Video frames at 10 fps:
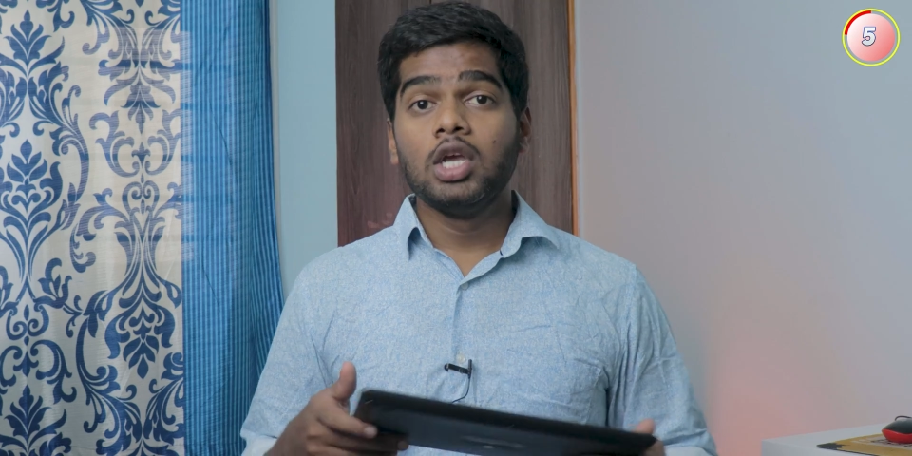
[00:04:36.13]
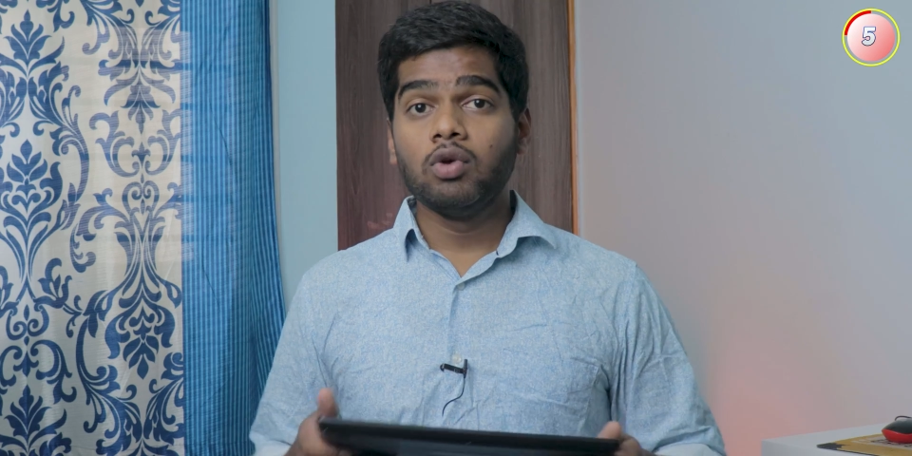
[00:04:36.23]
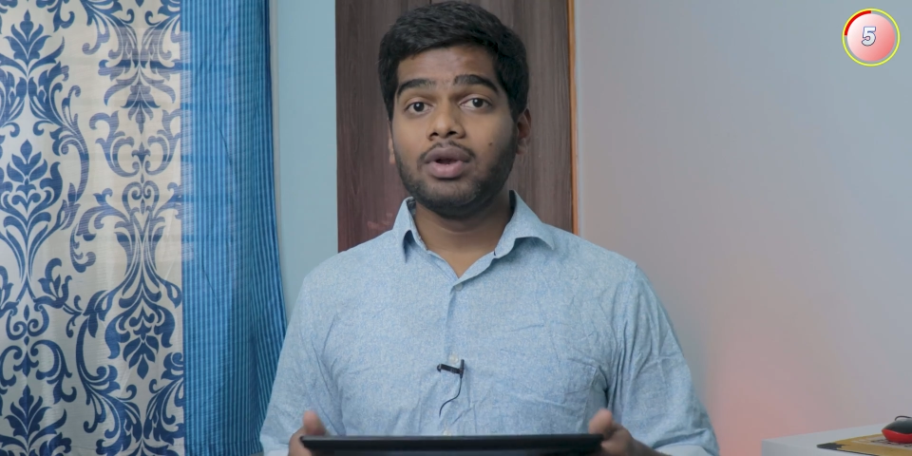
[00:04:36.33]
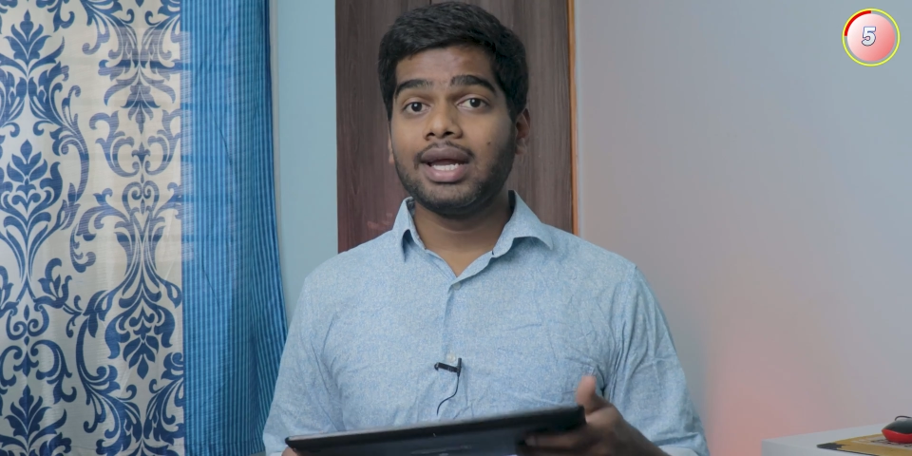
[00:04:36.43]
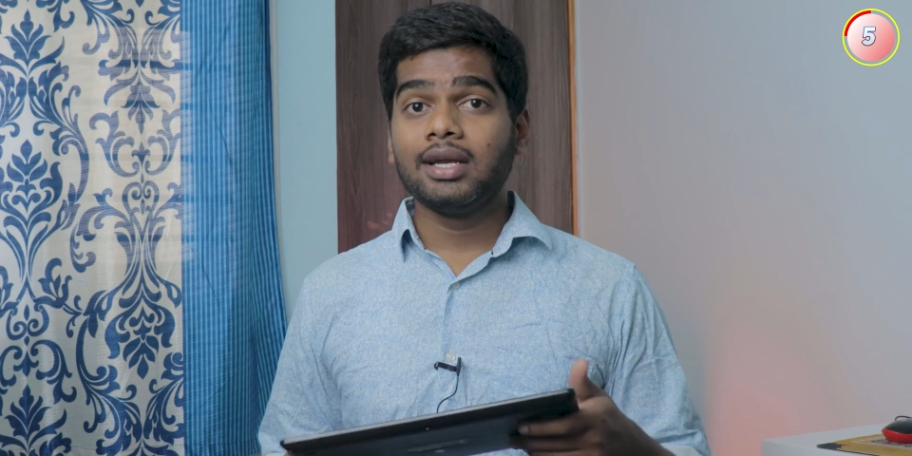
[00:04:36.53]
you
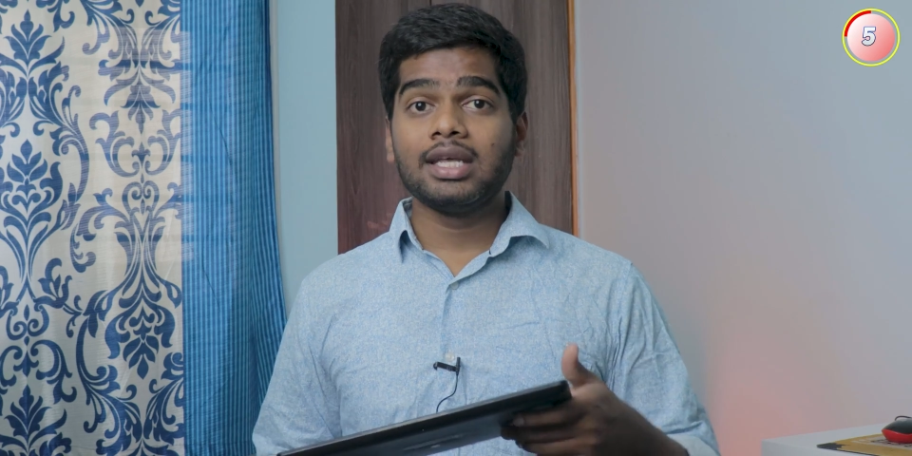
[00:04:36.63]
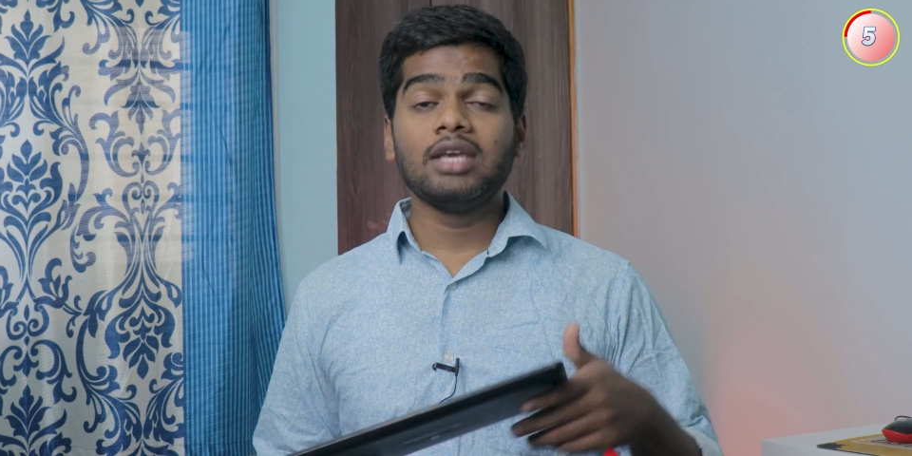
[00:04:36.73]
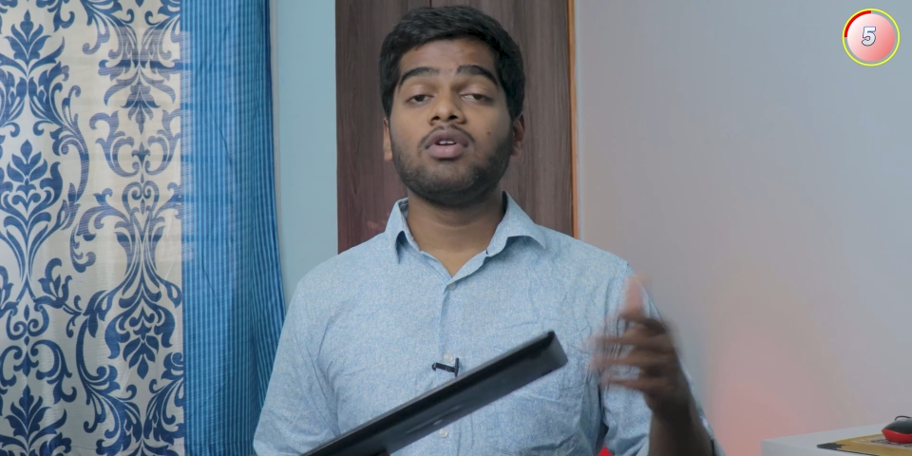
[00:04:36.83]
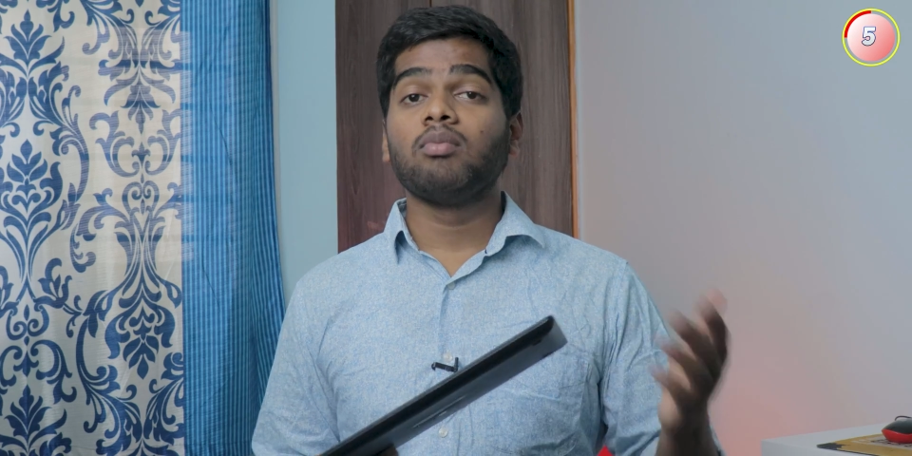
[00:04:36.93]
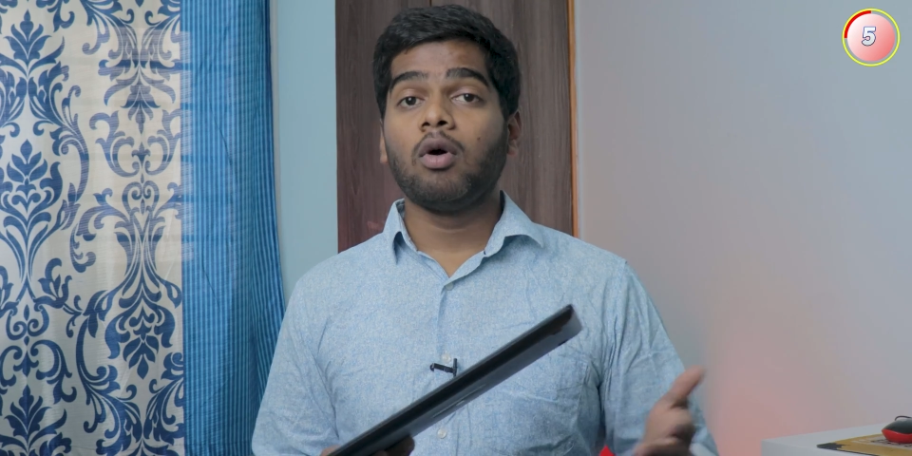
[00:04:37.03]
will get
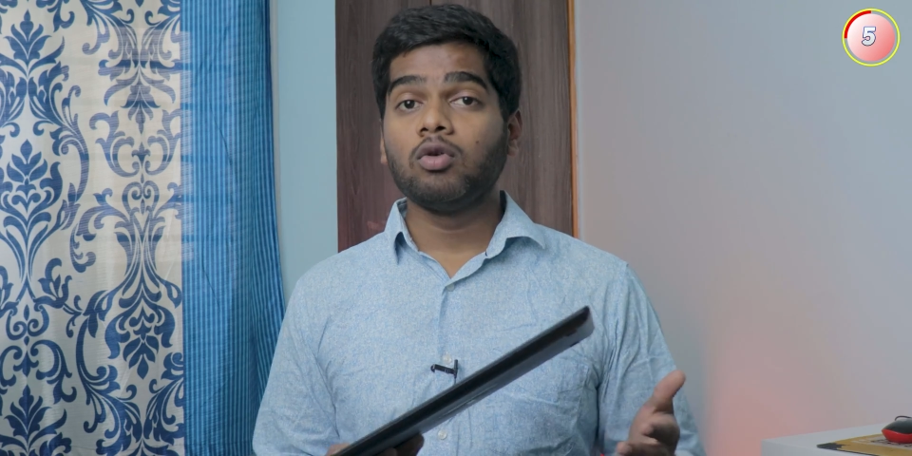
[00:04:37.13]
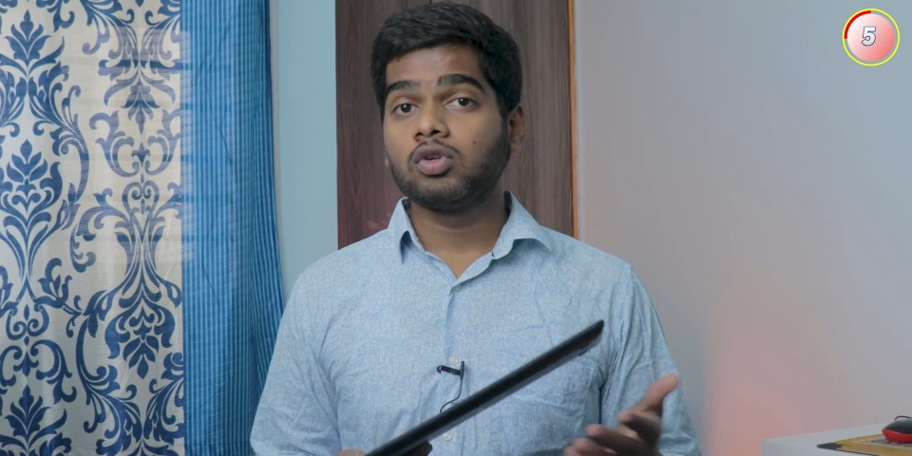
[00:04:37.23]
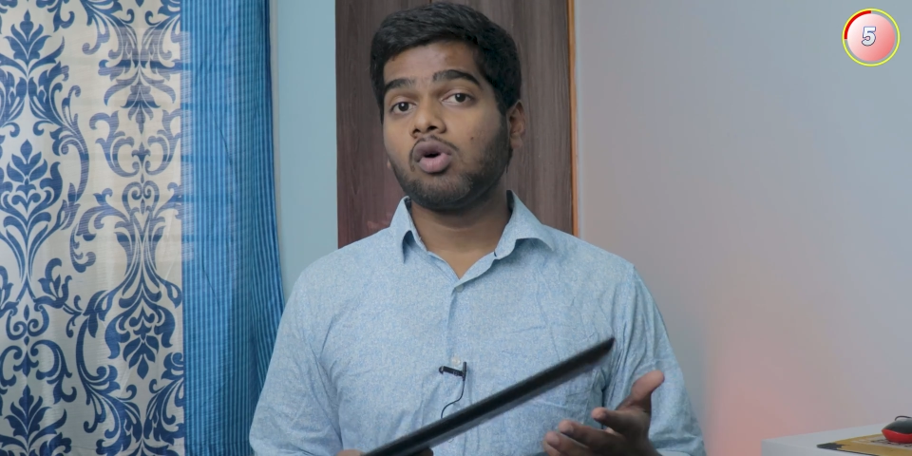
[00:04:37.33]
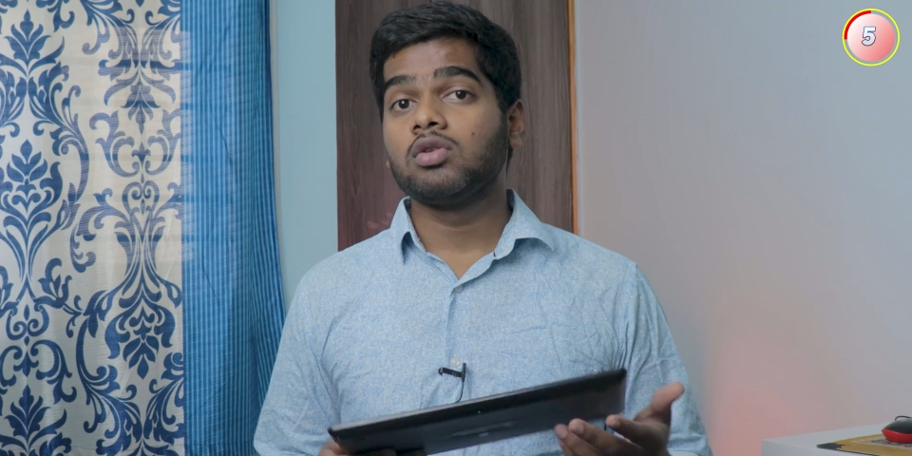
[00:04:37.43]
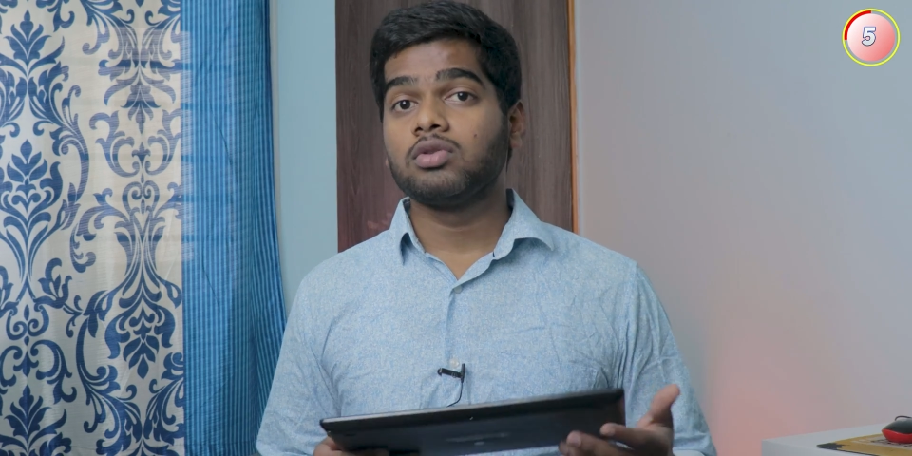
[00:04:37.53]
even mouse
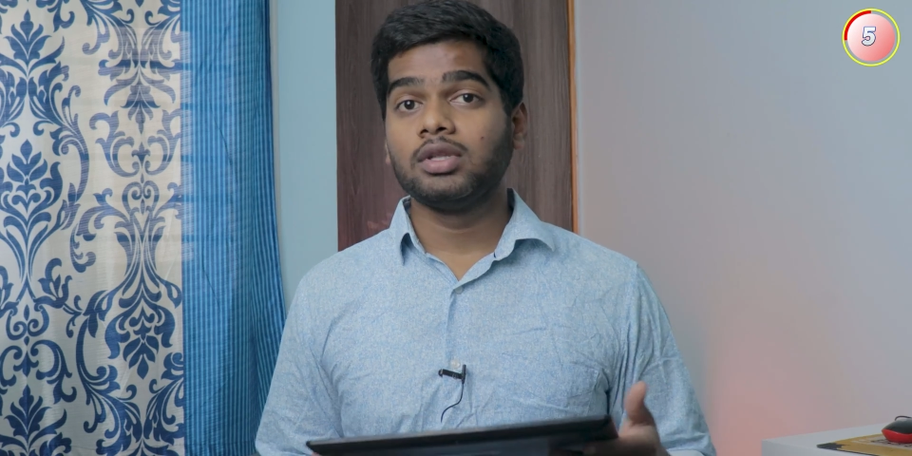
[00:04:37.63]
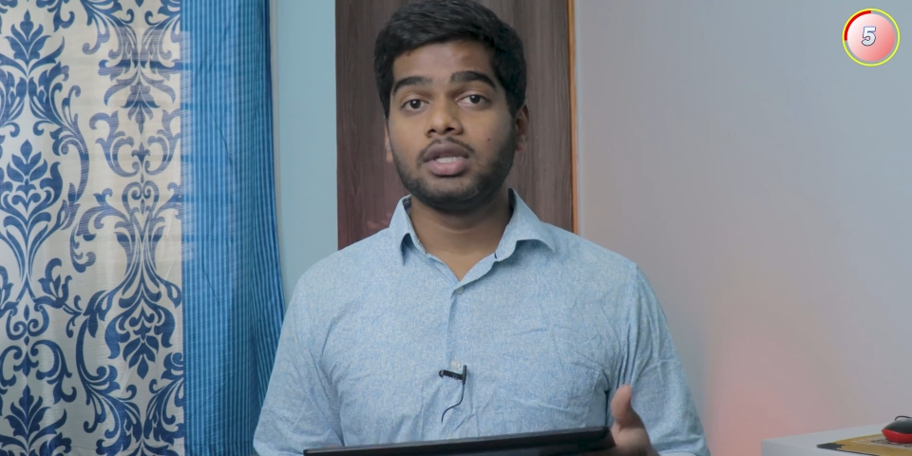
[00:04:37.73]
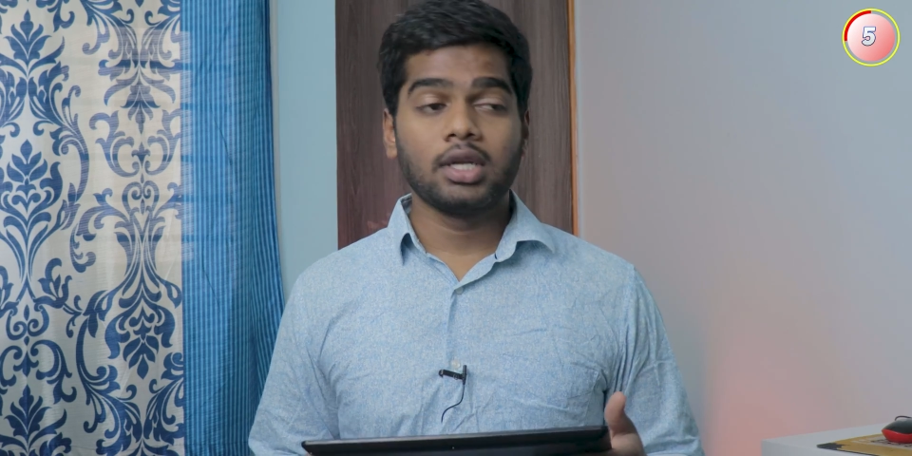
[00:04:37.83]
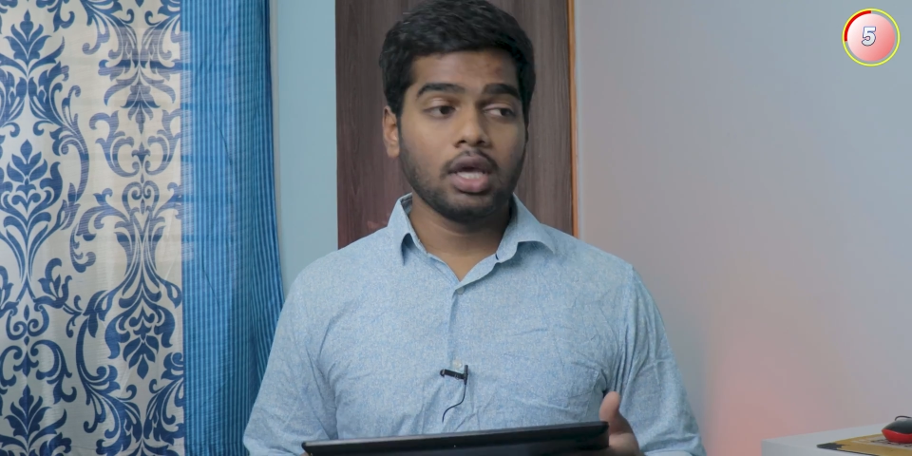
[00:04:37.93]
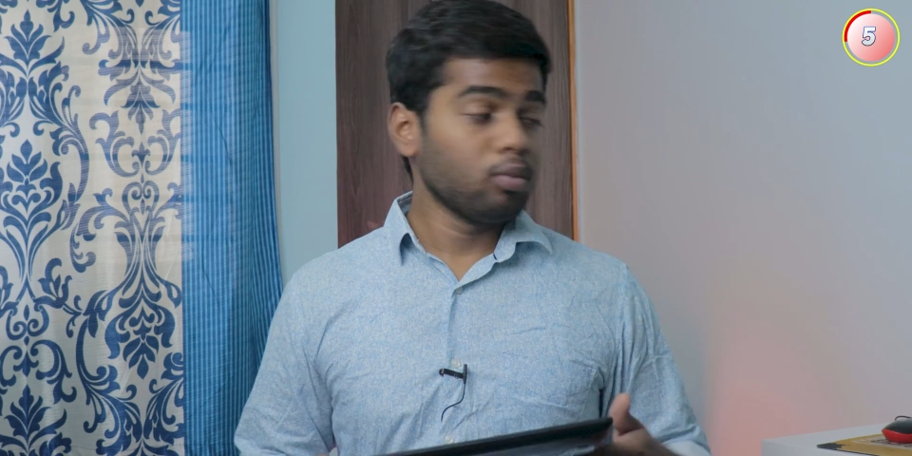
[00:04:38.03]
also in
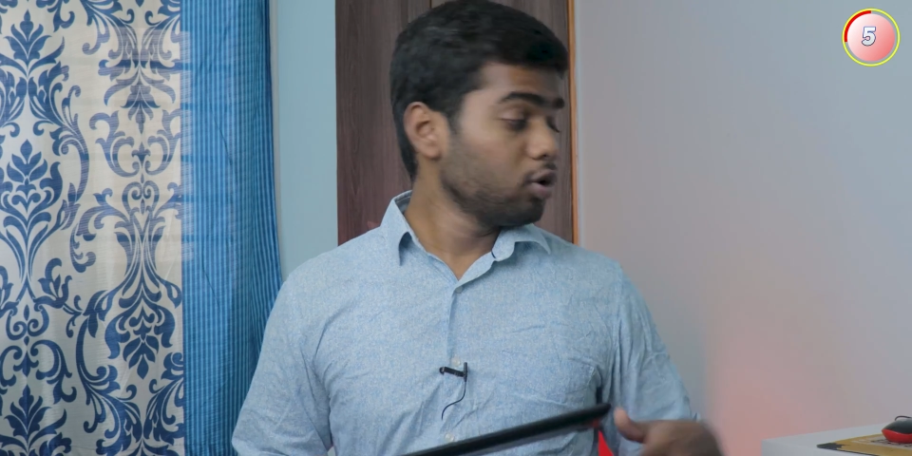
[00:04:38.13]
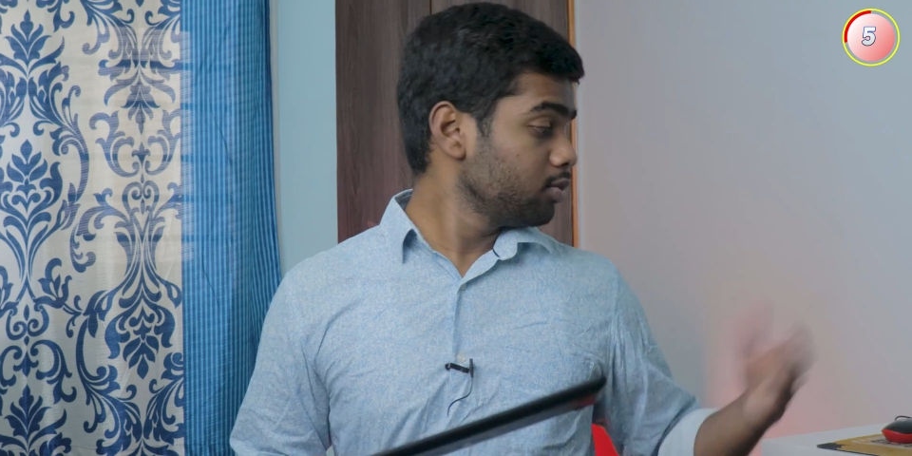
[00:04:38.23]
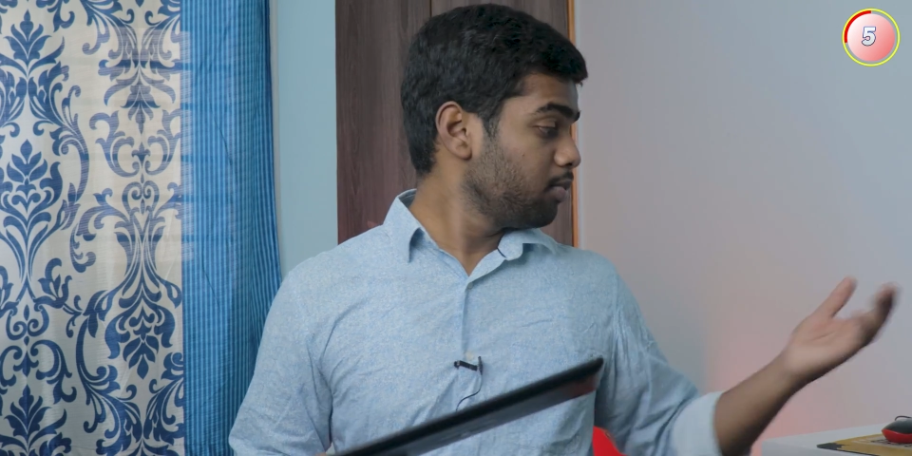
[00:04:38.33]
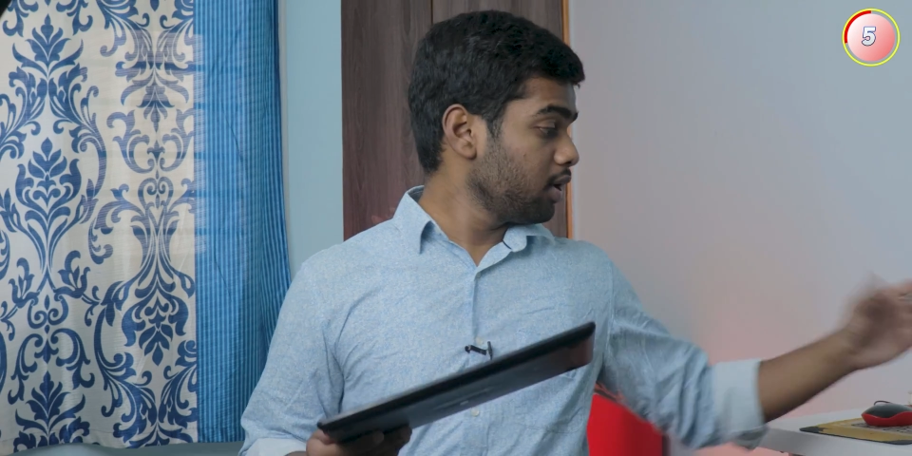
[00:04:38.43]
that keyboards.